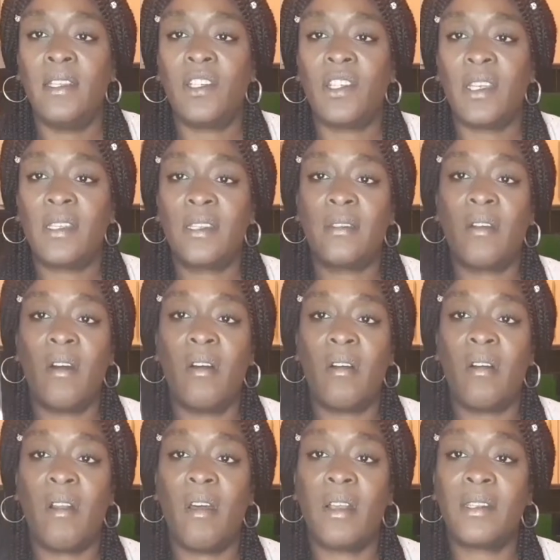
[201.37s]
just got a
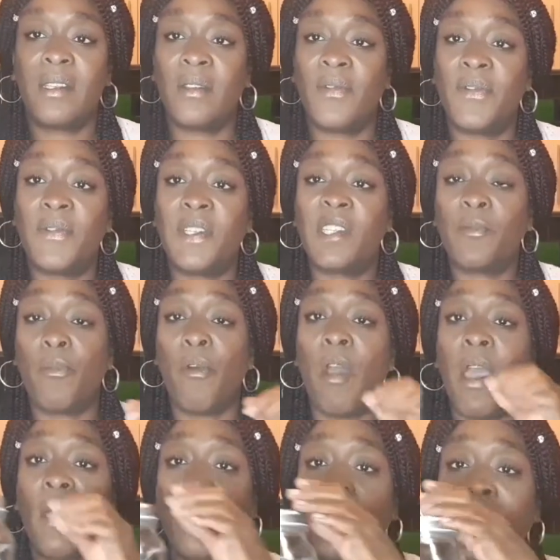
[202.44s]
glass of
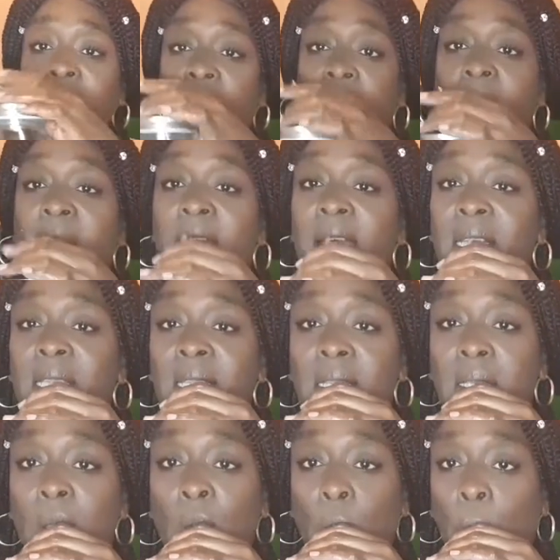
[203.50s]
Sprite with ice.